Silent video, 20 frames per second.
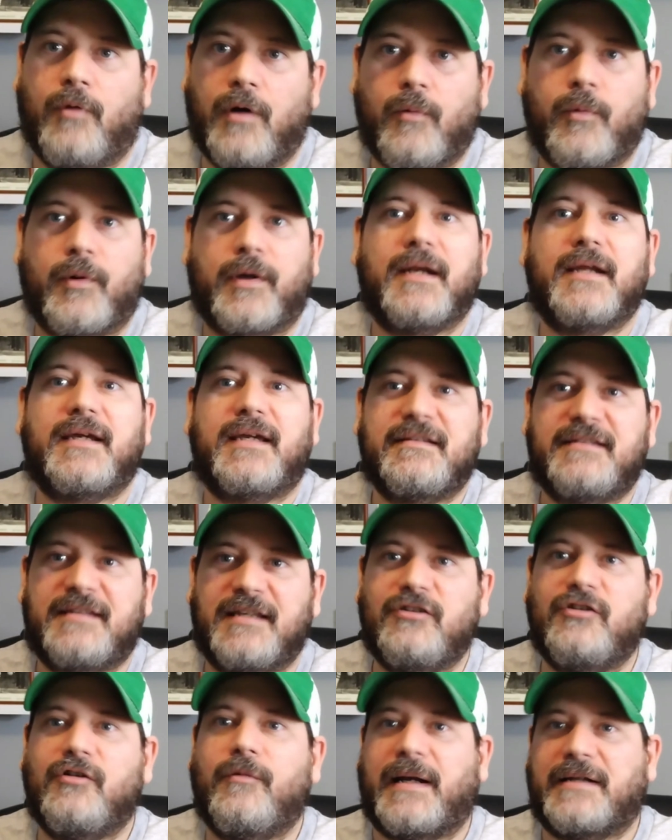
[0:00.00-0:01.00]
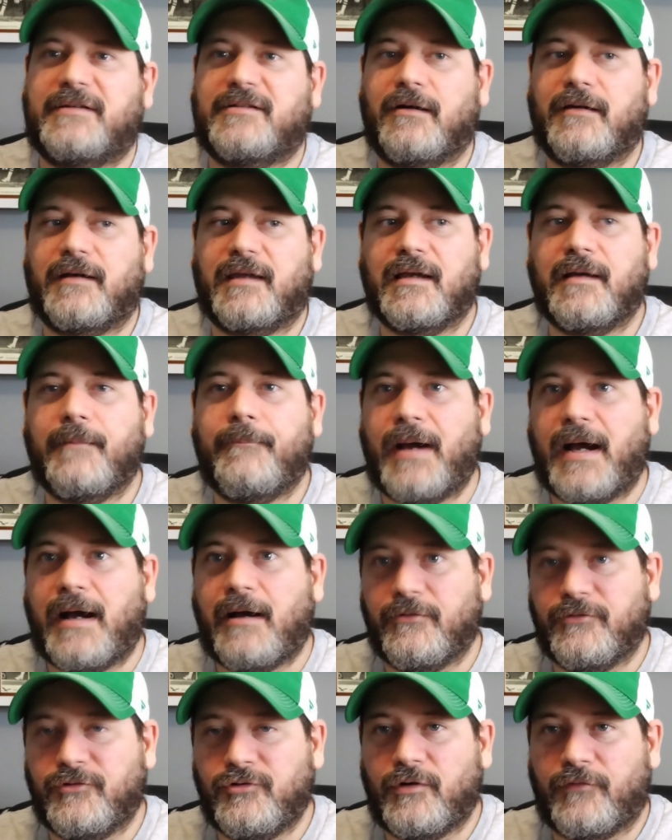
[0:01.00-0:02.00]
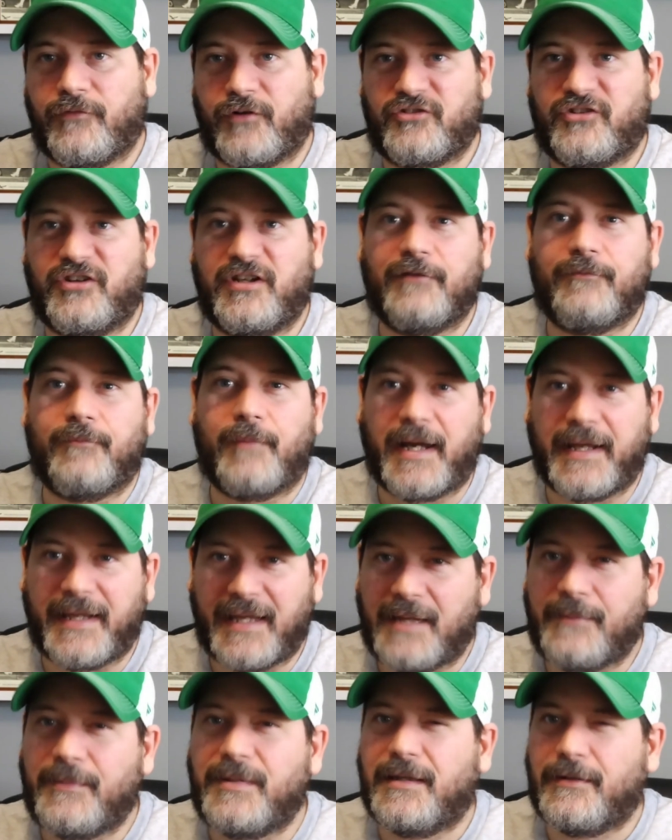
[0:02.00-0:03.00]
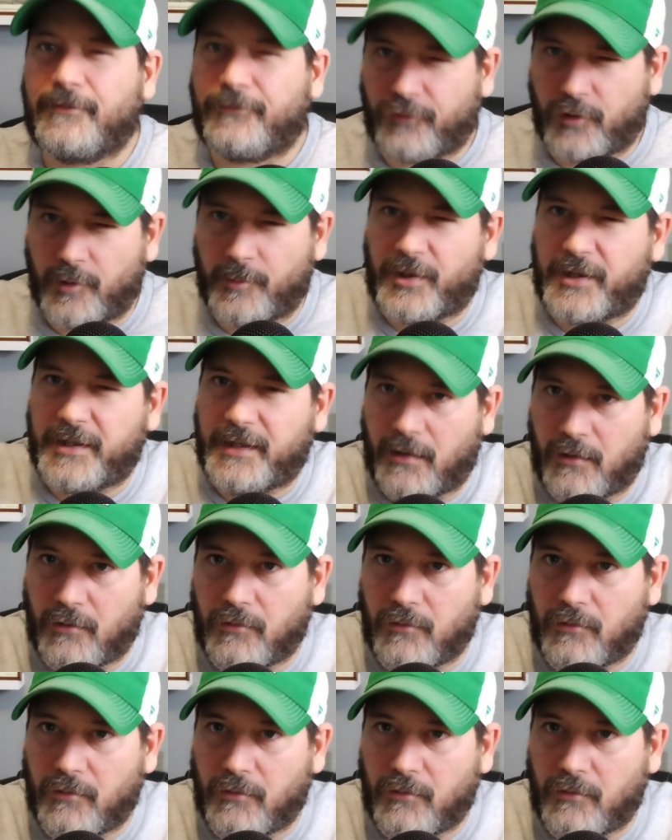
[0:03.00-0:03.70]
Well, we're going to continue by talking about University of Miami and formerly